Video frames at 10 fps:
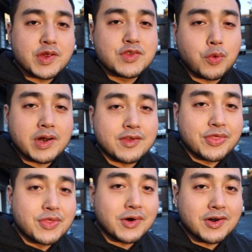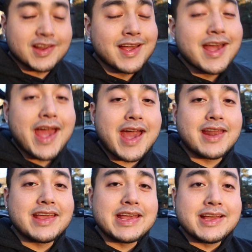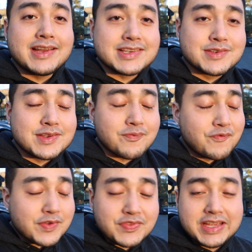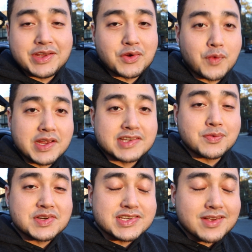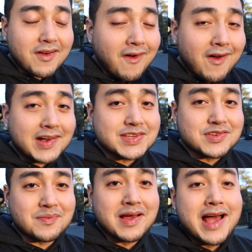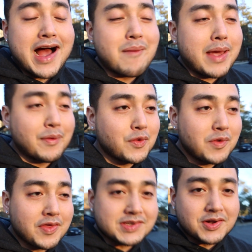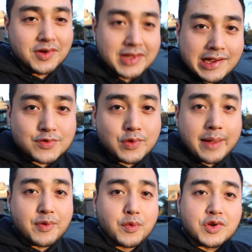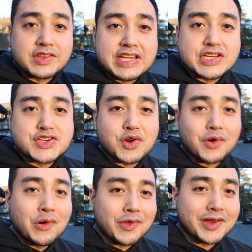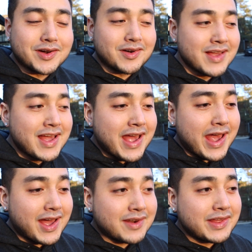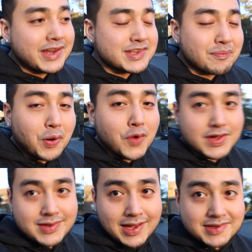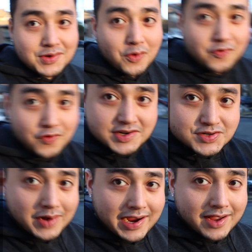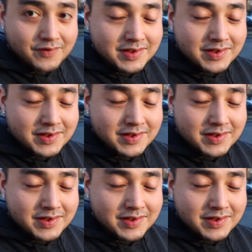23rd, and it is 50 degrees, which is awesome. I'm able to wear this hoodie. I was able to wear a t-shirt earlier, and it is a perfect day to go for a drive.